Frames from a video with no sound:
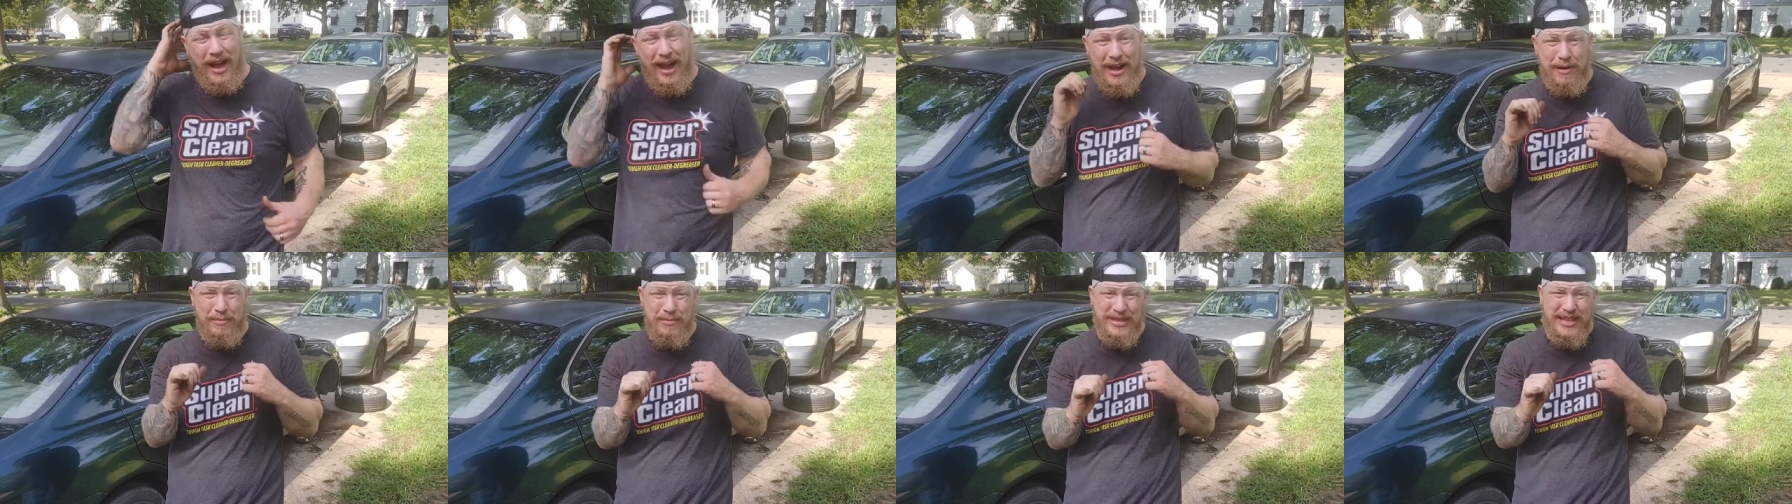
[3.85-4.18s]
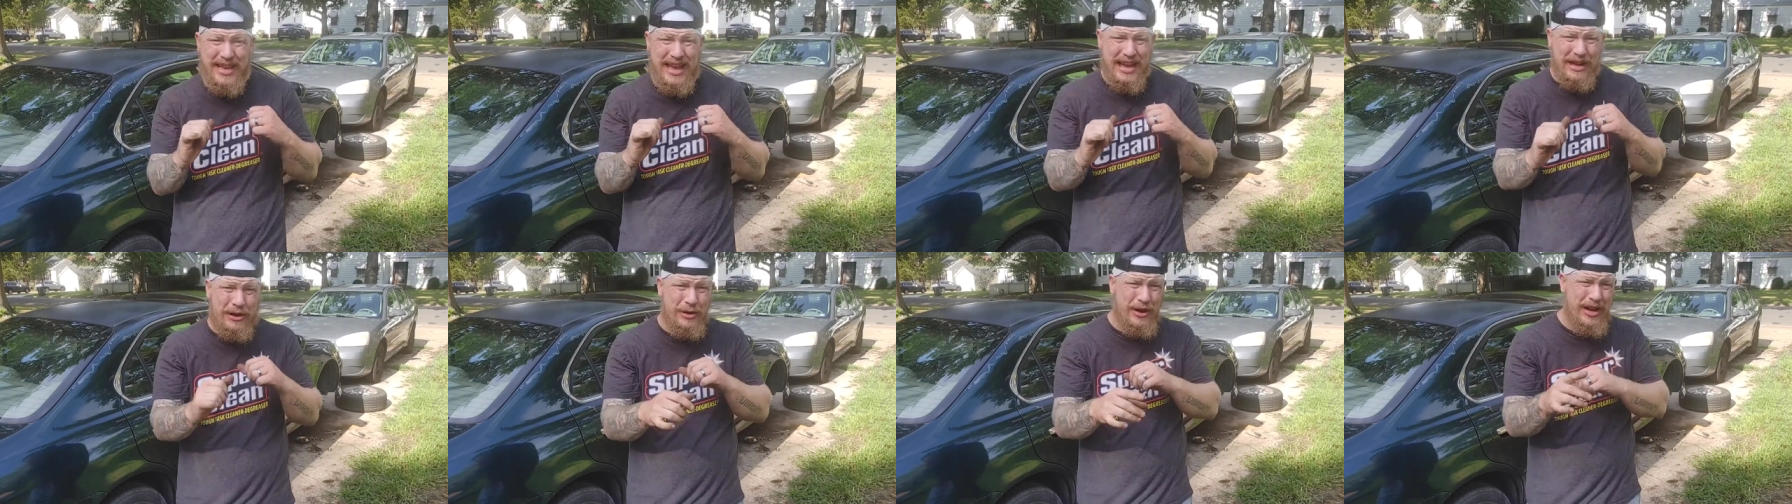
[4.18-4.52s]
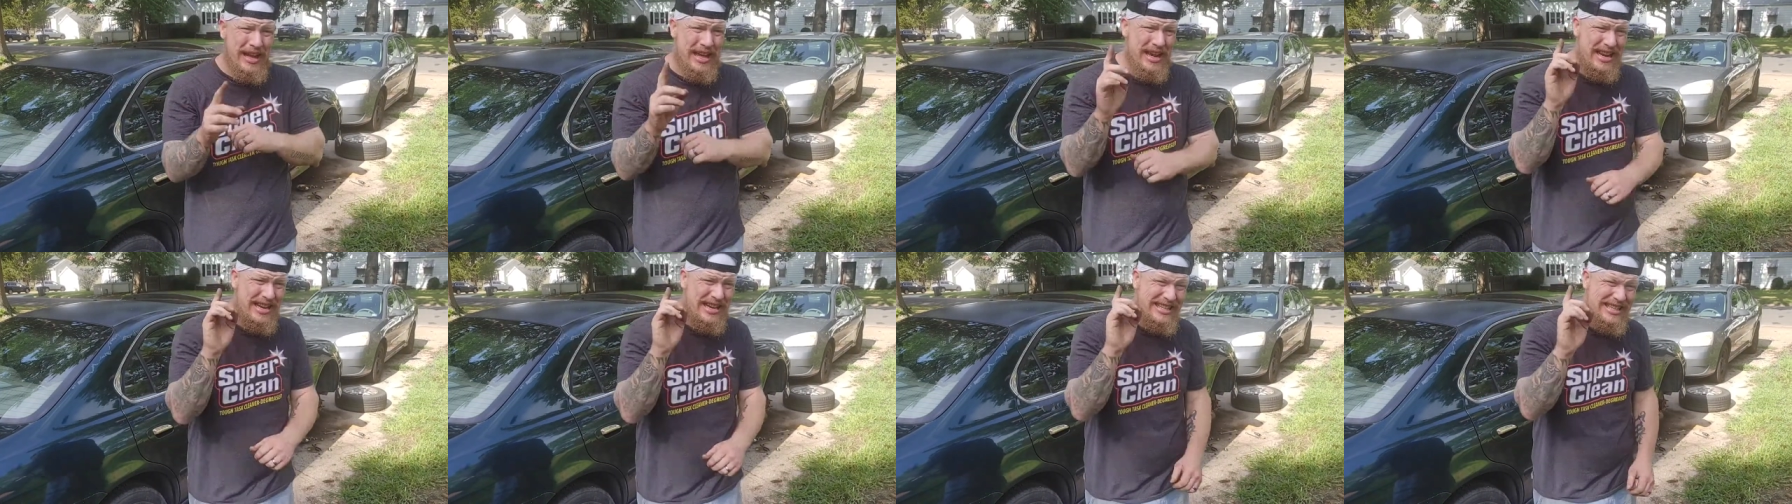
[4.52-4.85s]
I'm
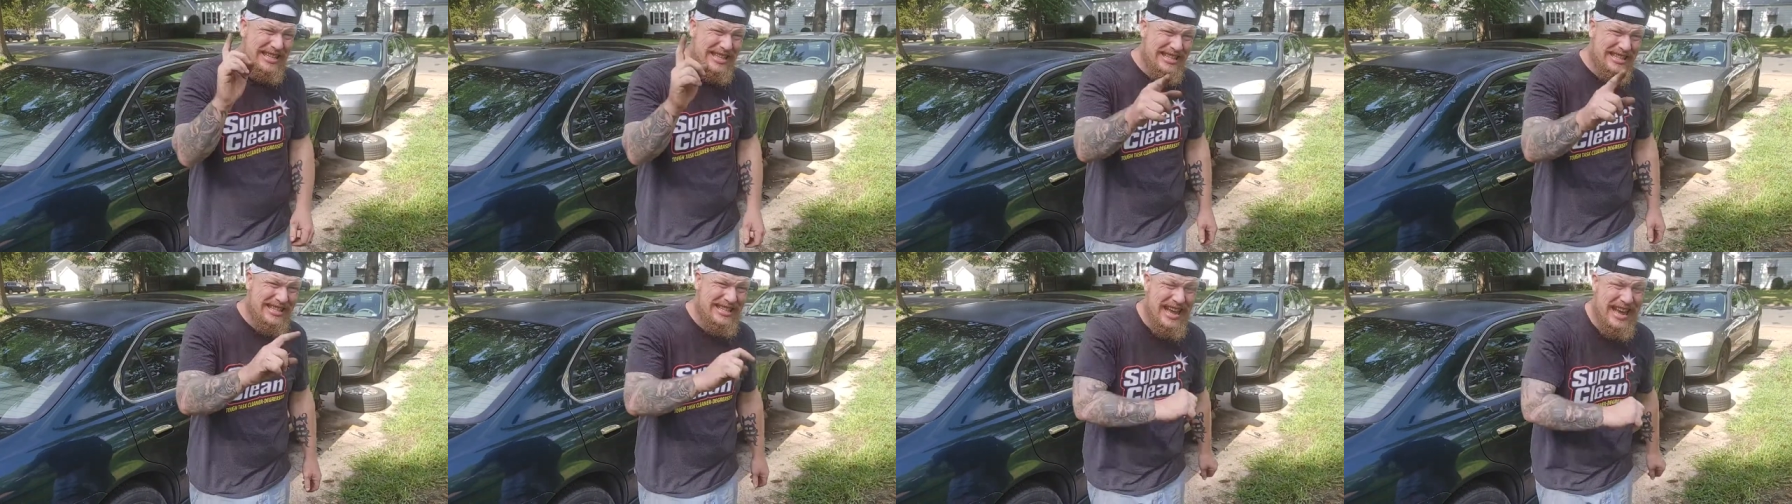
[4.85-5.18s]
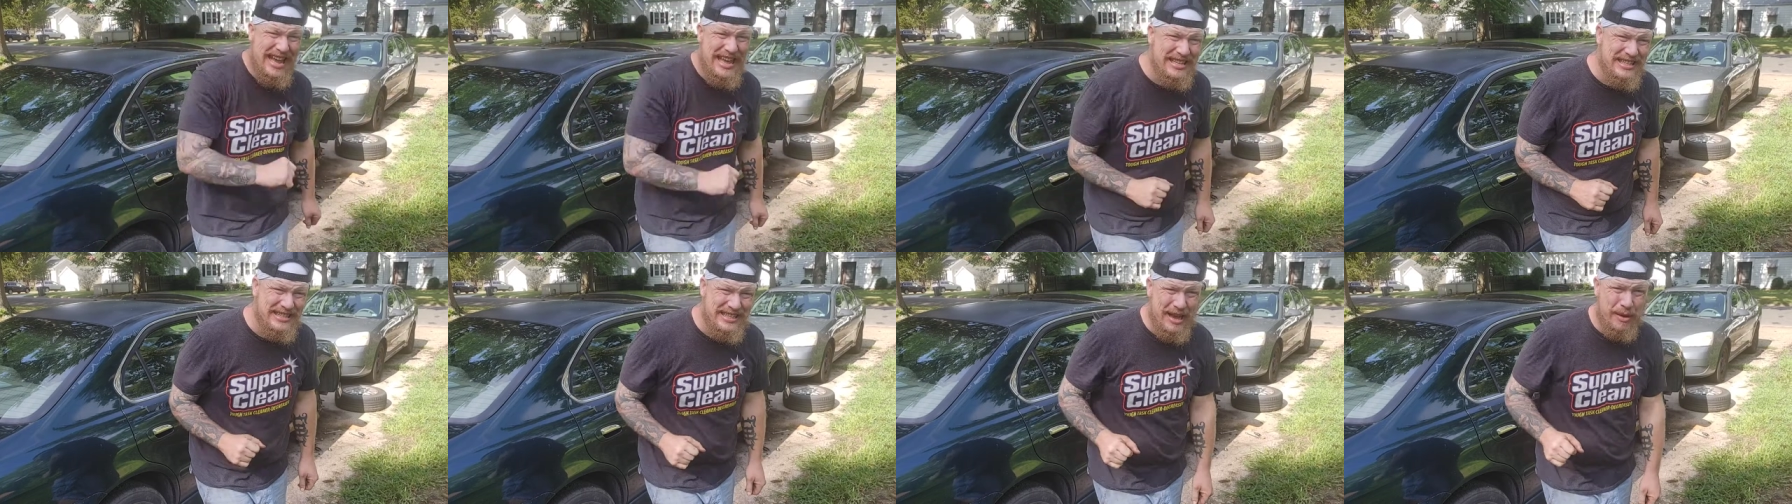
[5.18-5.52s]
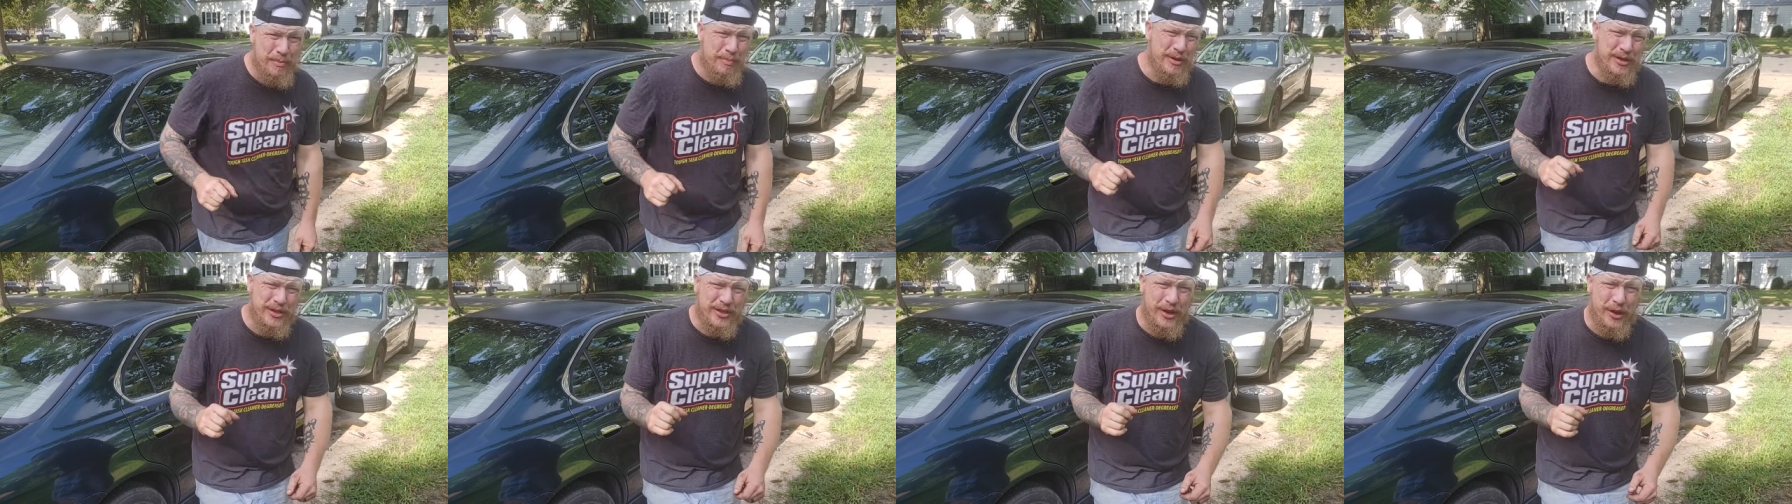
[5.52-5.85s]
Zachary, and in today's
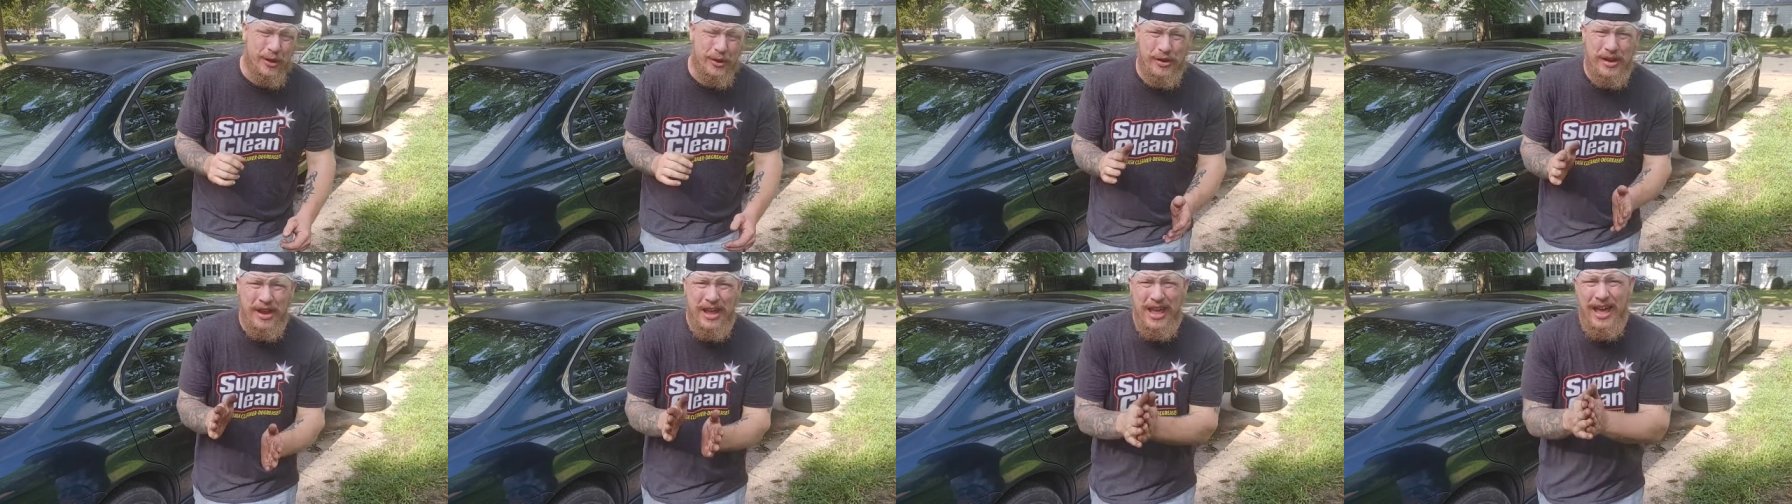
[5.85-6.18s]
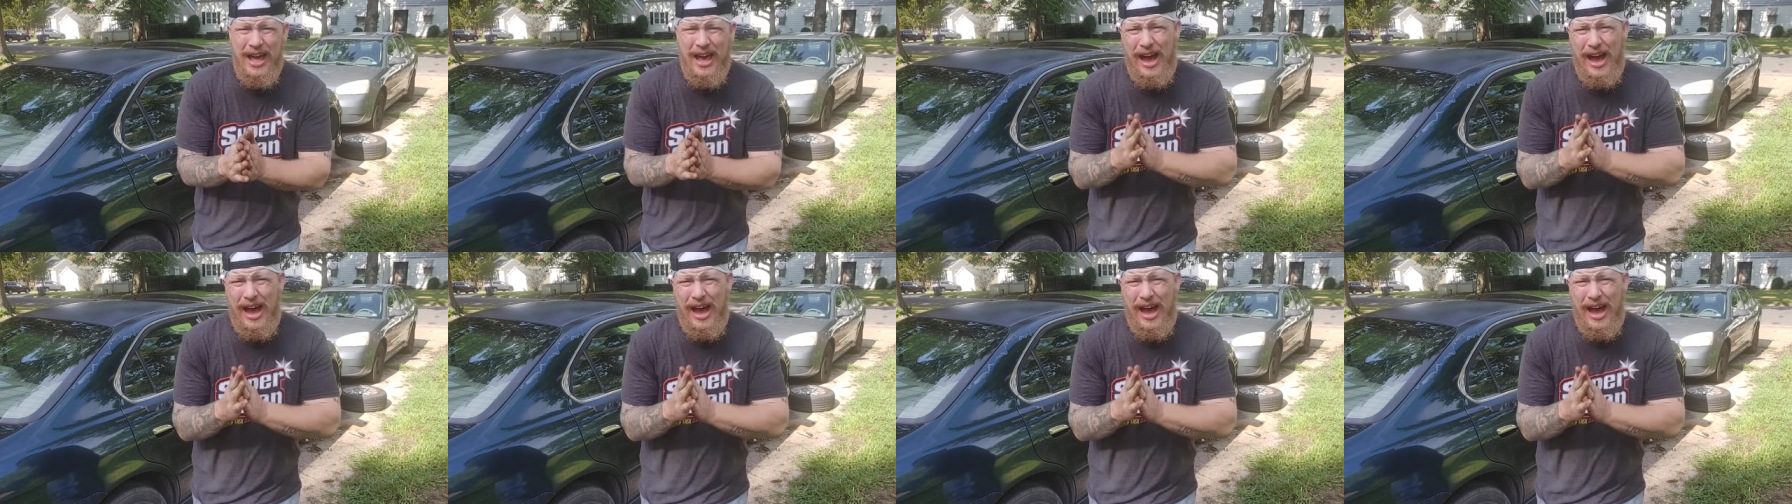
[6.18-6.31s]
episode,